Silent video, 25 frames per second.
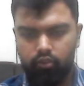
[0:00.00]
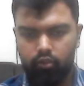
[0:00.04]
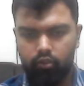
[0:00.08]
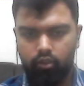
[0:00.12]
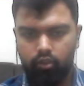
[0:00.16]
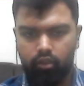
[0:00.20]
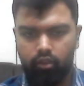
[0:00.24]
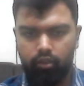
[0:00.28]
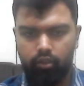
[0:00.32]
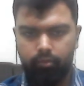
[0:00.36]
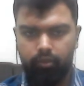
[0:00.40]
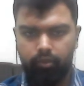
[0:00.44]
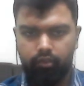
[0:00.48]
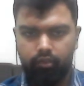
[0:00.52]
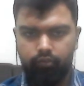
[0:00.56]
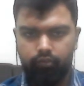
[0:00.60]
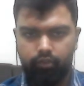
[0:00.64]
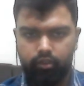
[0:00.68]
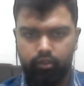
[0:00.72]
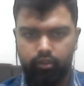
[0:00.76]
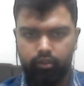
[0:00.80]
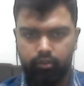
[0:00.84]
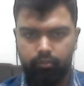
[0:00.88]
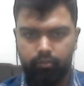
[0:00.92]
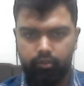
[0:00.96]
Surah Rahman,
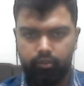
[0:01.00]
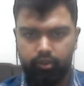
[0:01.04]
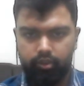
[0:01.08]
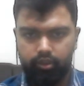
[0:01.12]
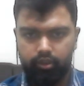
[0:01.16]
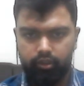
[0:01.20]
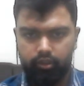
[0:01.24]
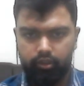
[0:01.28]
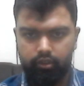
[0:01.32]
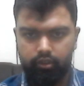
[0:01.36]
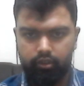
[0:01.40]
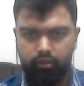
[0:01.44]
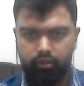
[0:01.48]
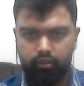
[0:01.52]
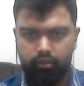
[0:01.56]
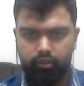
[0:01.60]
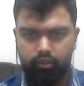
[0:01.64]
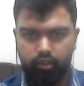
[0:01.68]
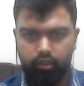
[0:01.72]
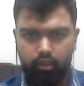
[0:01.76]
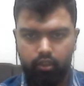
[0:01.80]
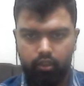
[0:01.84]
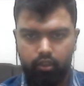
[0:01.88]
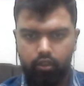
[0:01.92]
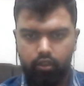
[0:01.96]
verse number 6.